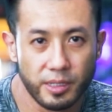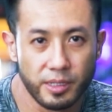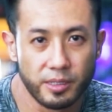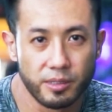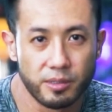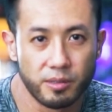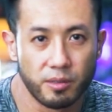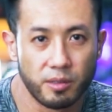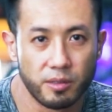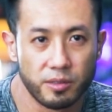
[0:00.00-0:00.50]

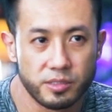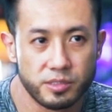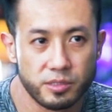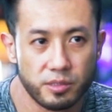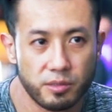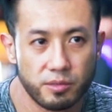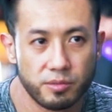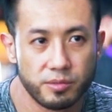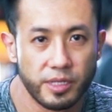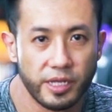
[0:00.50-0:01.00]
and
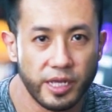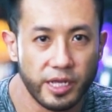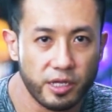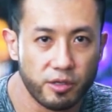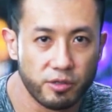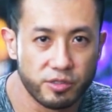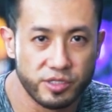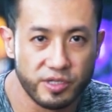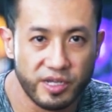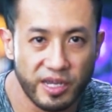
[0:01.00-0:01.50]
also the head
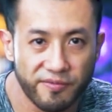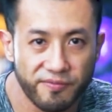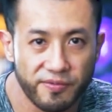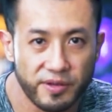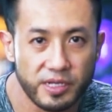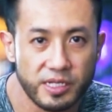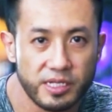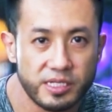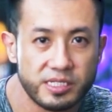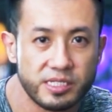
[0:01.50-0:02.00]
coach of K
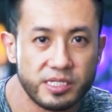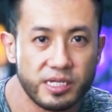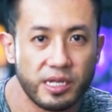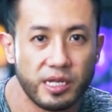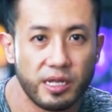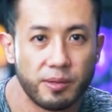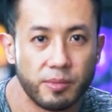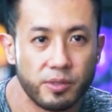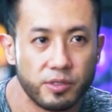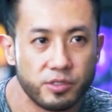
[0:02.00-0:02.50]
Fitness,
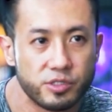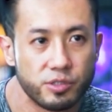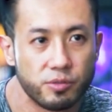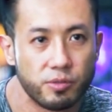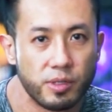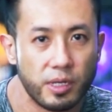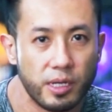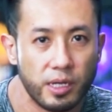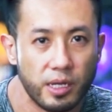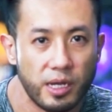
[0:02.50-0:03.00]
and I'm
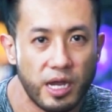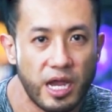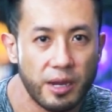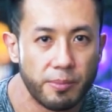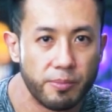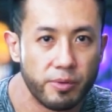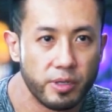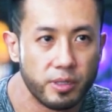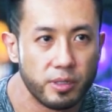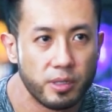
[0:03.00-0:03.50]
also a
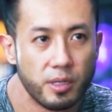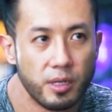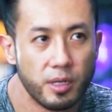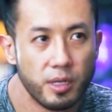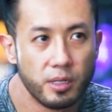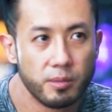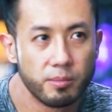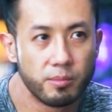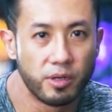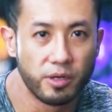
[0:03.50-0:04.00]
hybrid
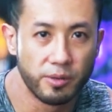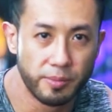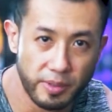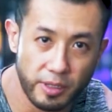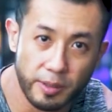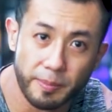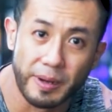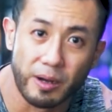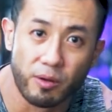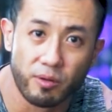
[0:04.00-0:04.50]

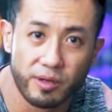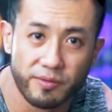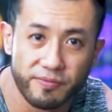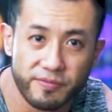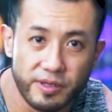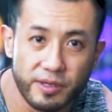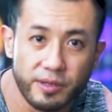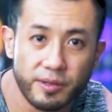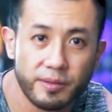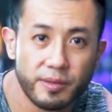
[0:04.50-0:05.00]
bodybuilder
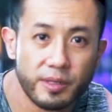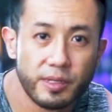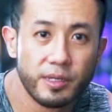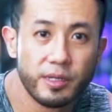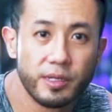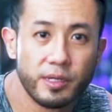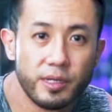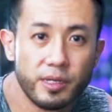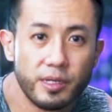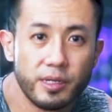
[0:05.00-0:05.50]
powerlifter.
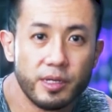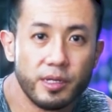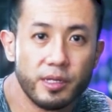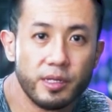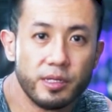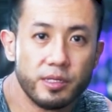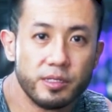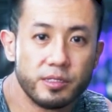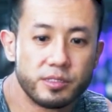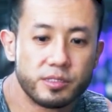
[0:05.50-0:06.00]

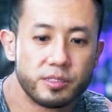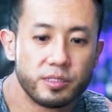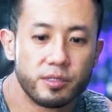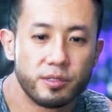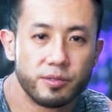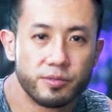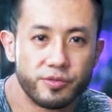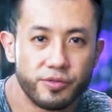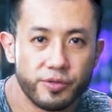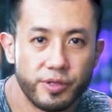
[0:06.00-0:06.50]

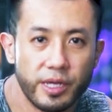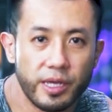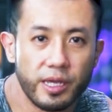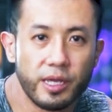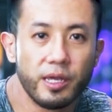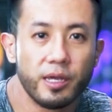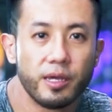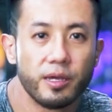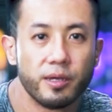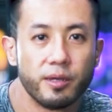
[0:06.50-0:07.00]
So
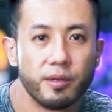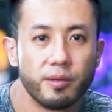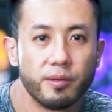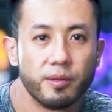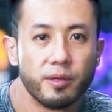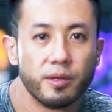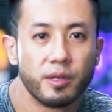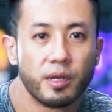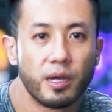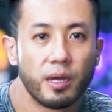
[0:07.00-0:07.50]
today,
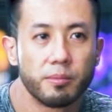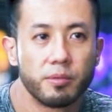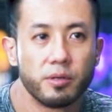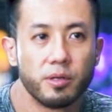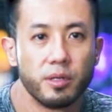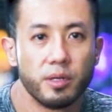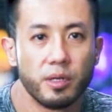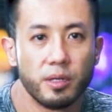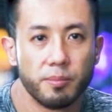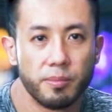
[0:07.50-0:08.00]
I'm
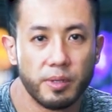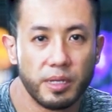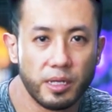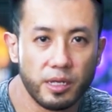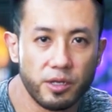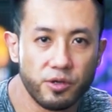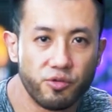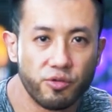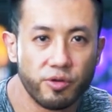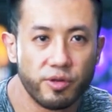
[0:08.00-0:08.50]
going to
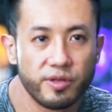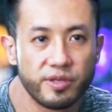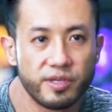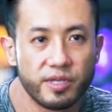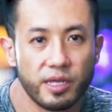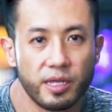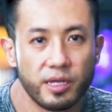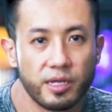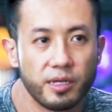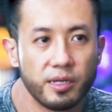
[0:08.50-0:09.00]
be
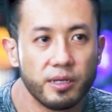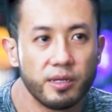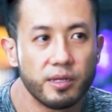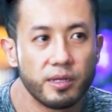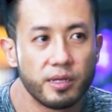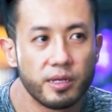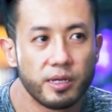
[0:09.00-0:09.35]
introducing